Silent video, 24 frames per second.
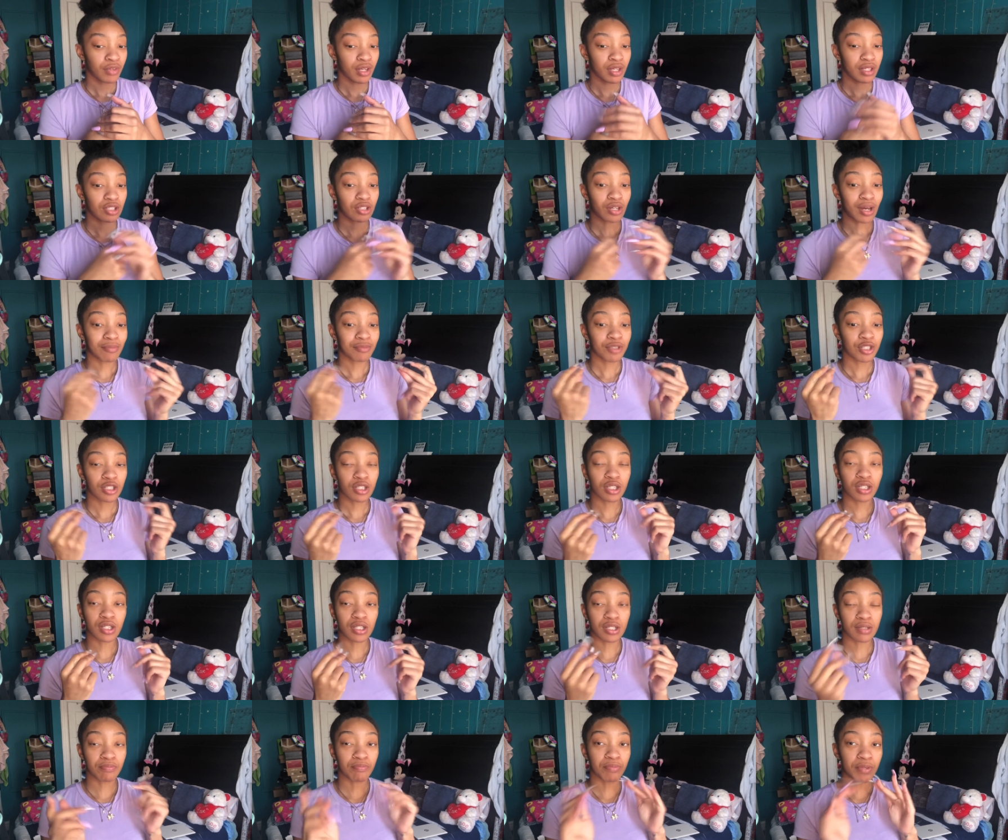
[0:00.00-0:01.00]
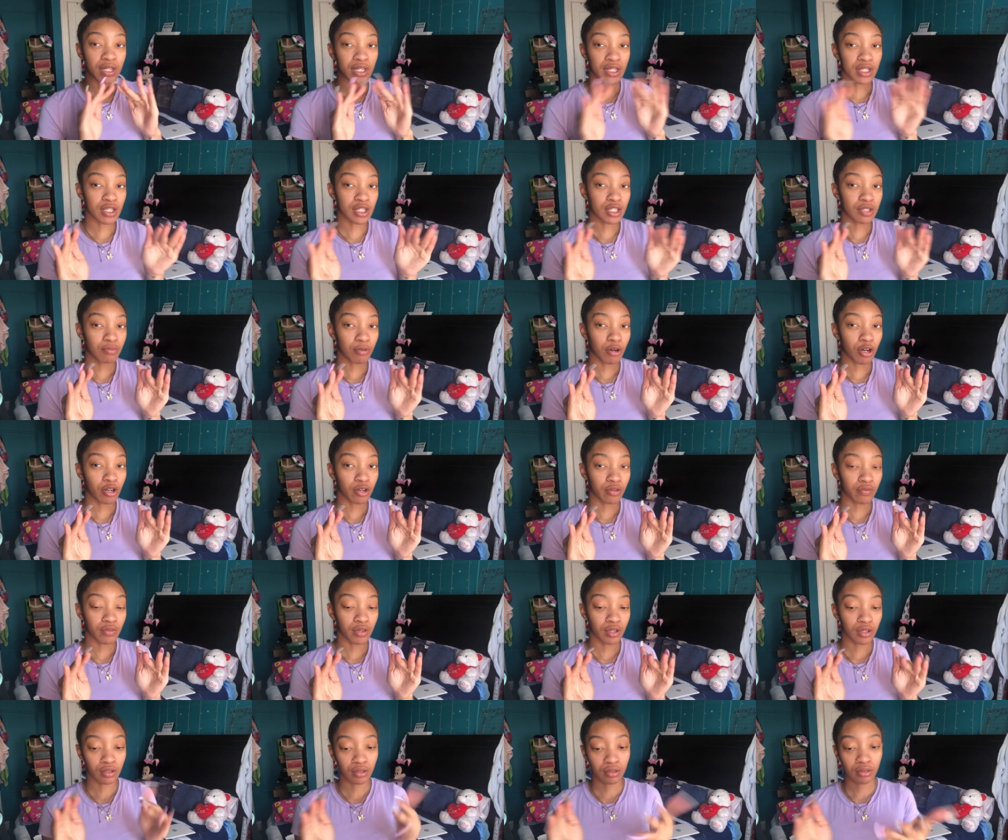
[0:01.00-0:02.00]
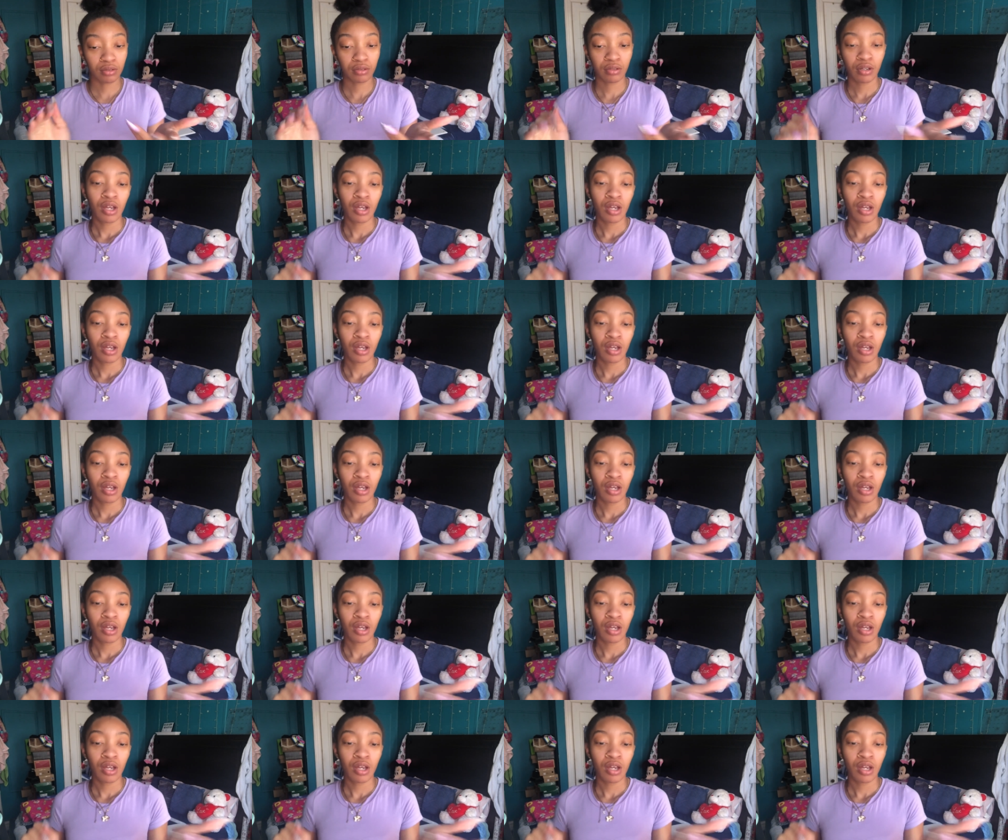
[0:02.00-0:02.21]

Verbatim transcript: so I'm just going to speed this part of the...